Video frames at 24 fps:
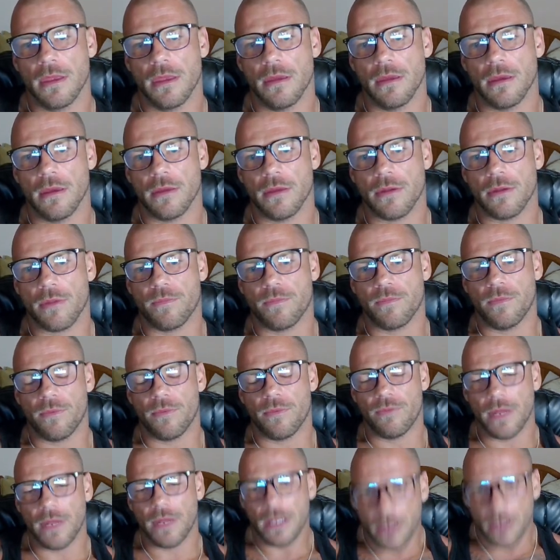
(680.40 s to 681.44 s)
I
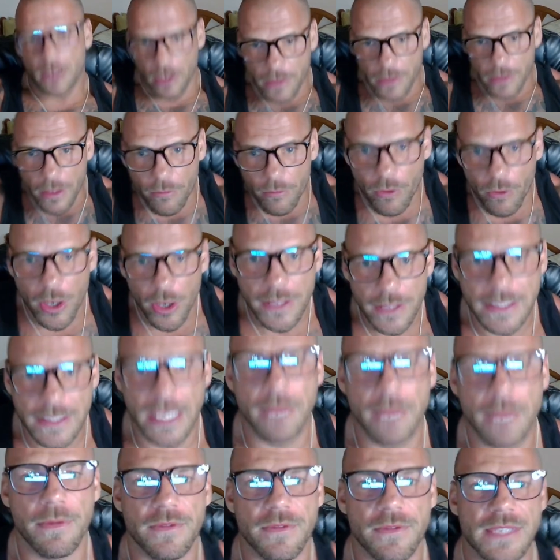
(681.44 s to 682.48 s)
really like that right
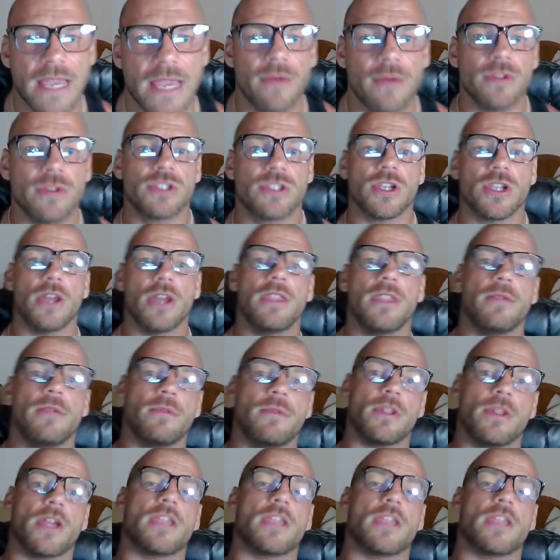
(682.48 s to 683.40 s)
teep of Tawanchai.